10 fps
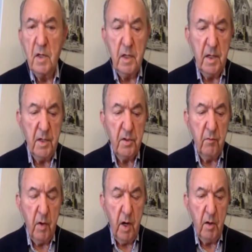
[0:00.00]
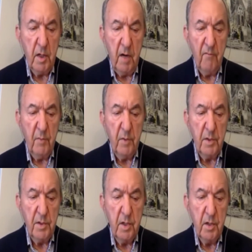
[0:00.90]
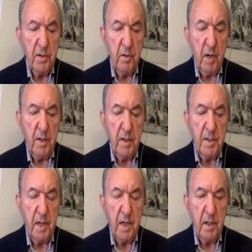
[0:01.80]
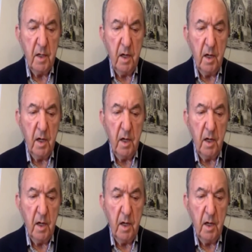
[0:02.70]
It has to rely on governments to undertake